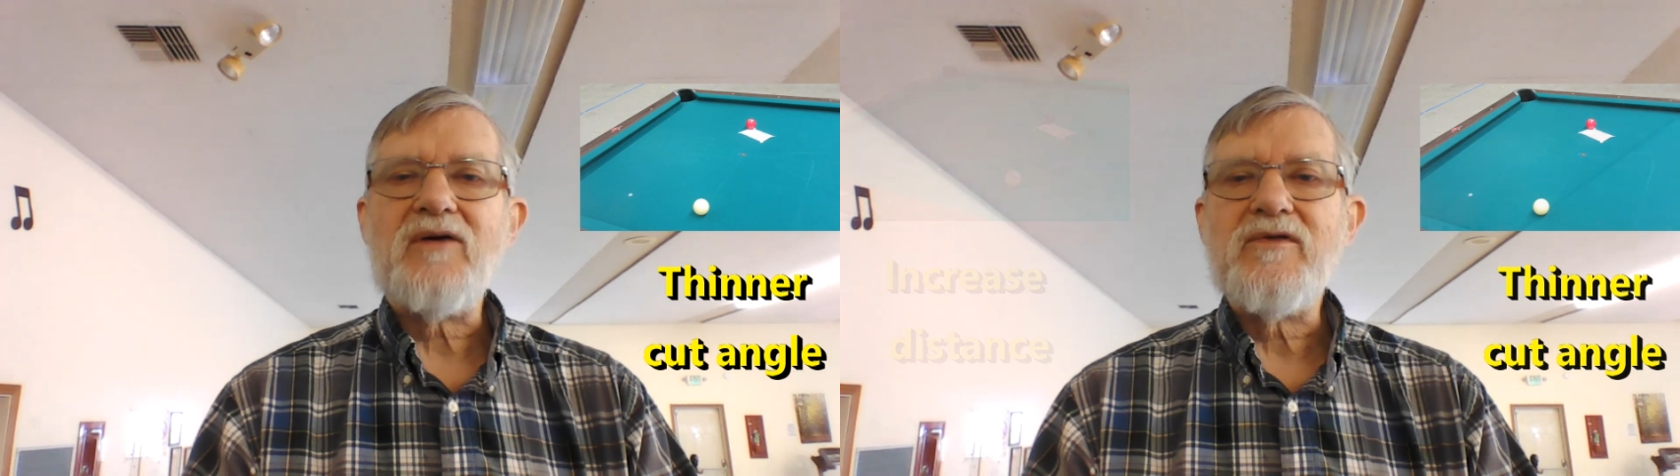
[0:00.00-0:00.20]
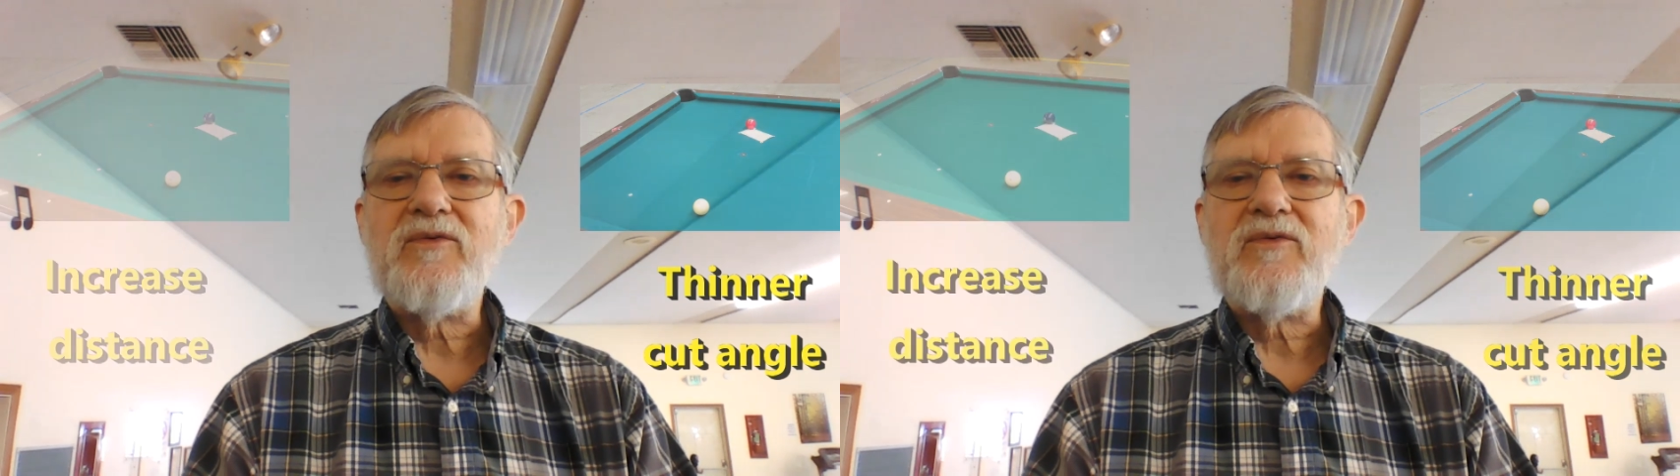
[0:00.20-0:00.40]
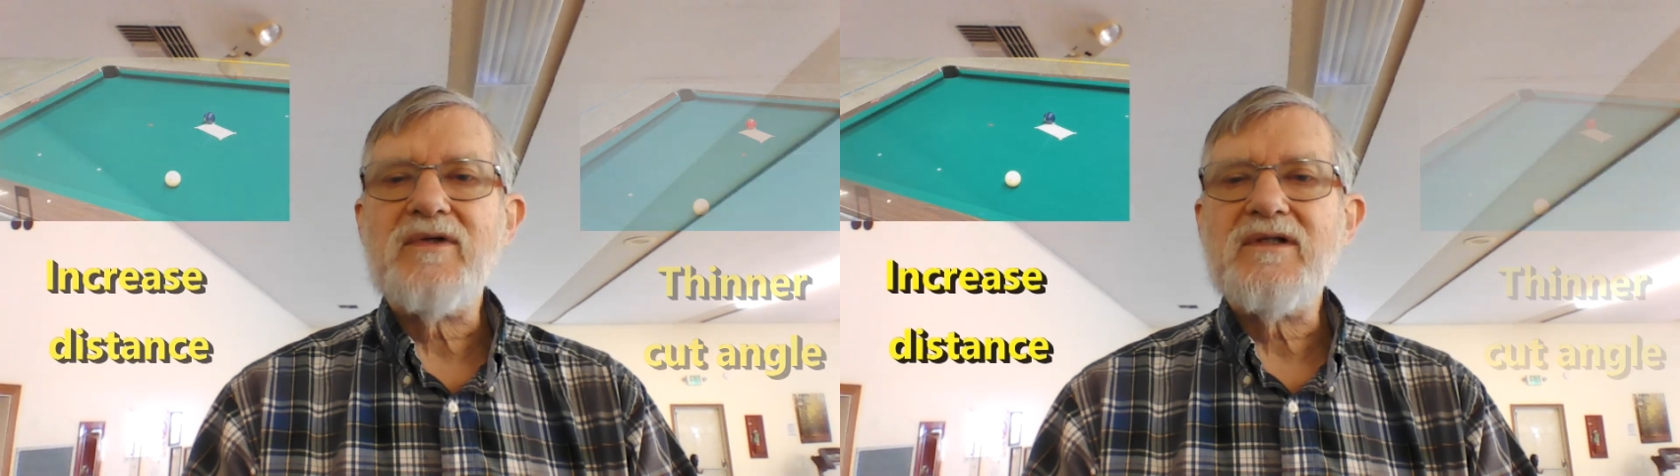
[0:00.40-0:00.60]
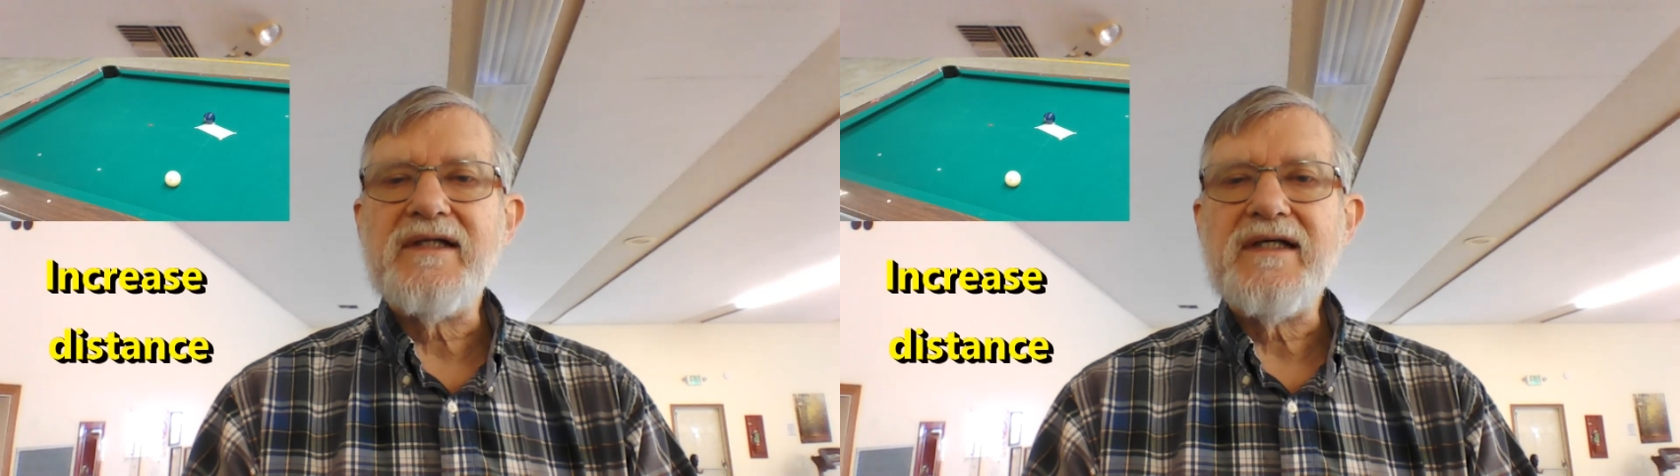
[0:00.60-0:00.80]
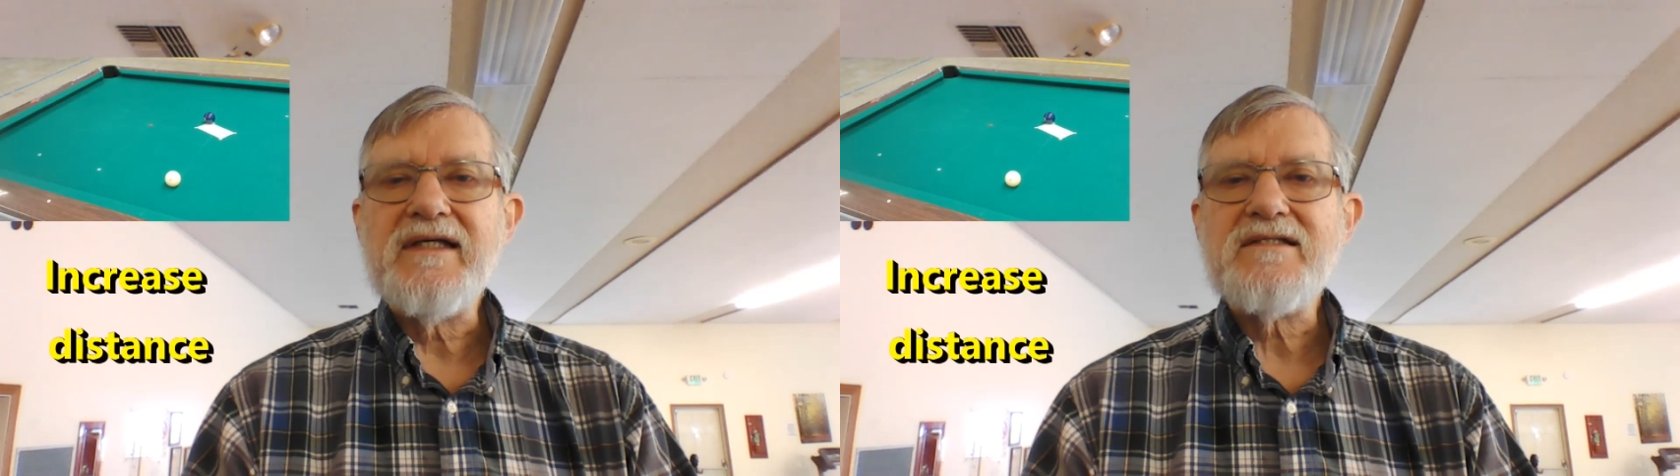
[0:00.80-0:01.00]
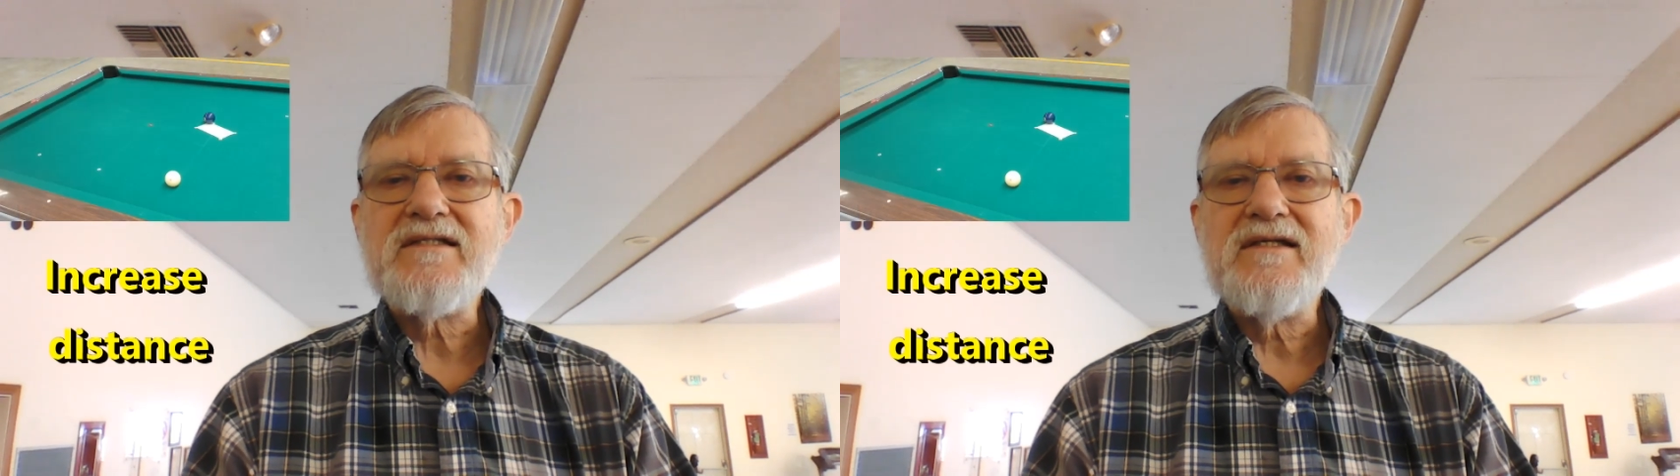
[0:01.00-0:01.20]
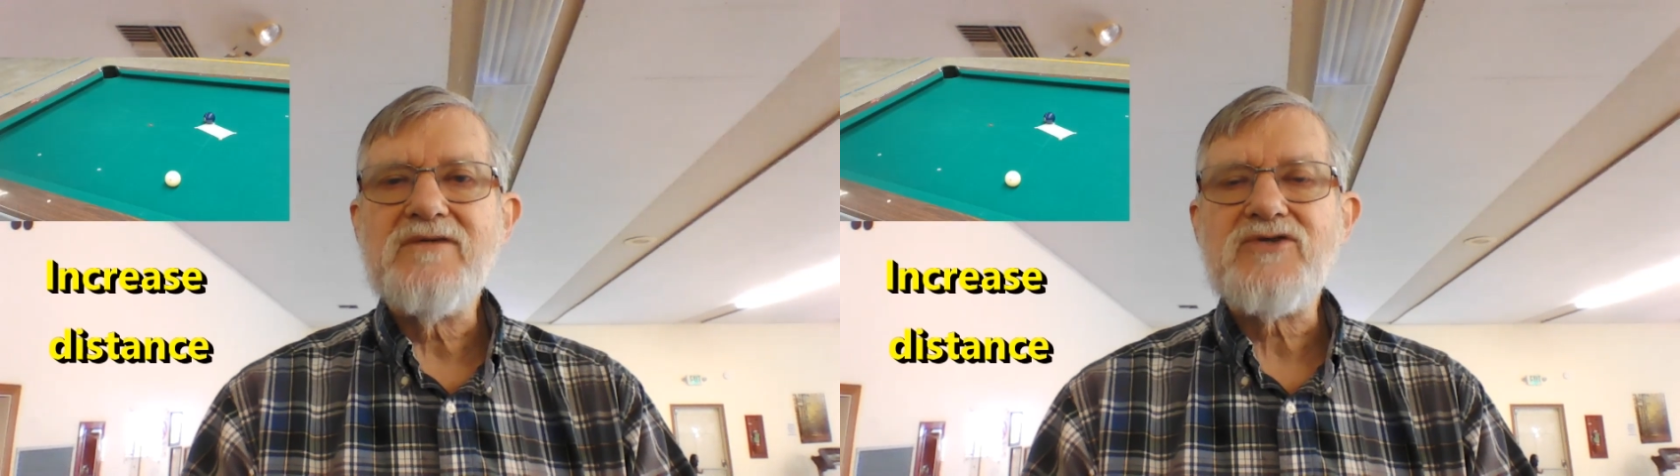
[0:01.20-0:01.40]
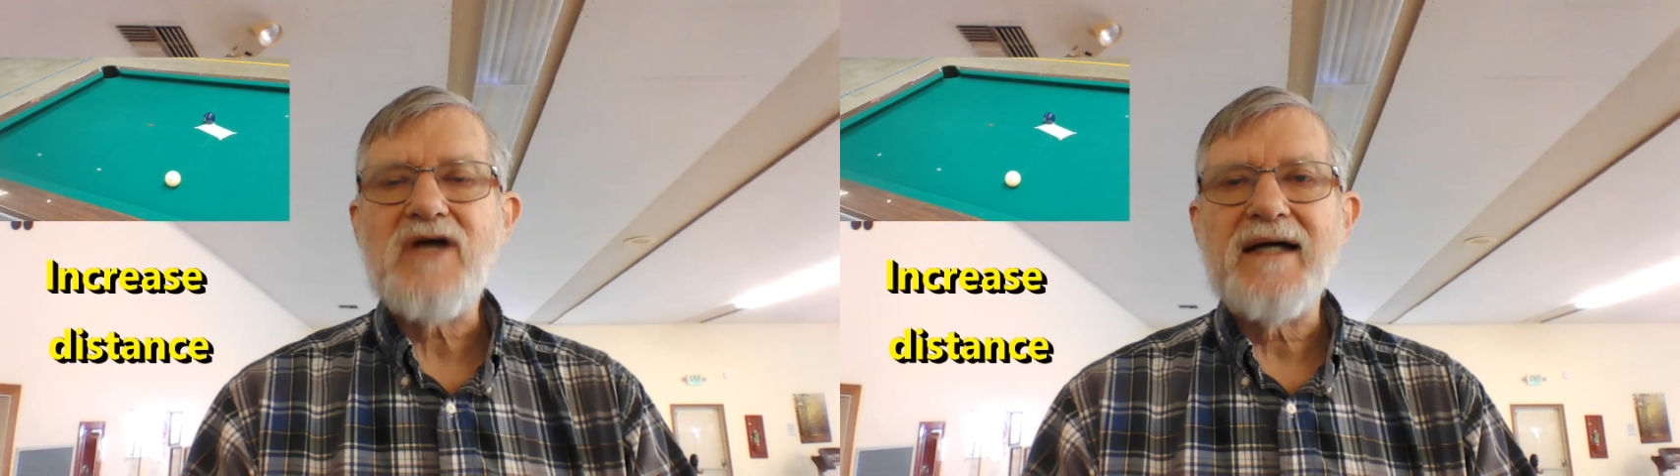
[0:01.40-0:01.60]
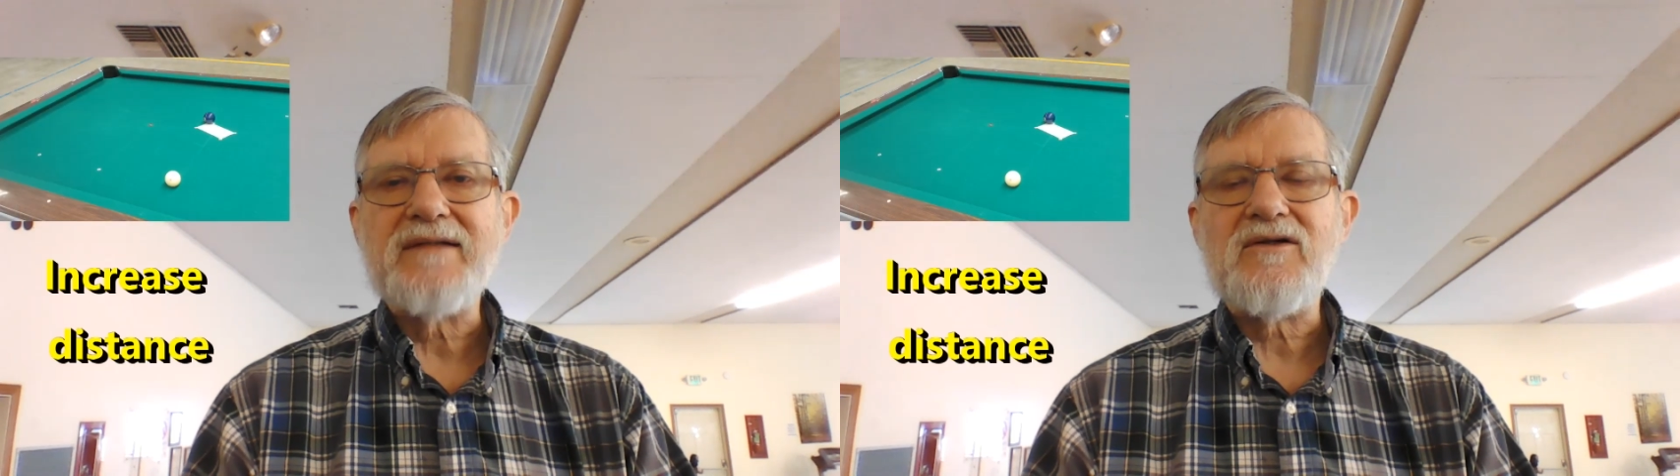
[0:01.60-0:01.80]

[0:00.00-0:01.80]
with a really easy shot